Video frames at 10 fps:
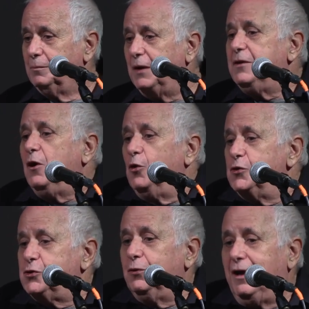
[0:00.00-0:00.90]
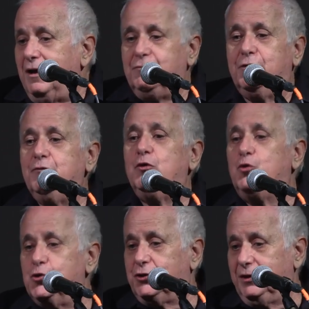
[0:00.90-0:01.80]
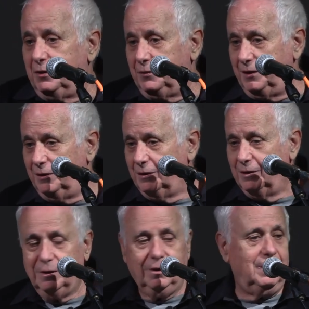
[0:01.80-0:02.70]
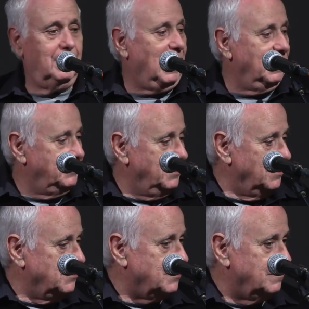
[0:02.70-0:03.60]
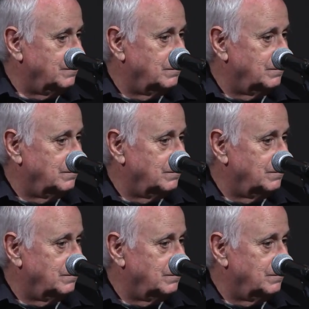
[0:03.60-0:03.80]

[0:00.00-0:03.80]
but they also have revolutionary ideas.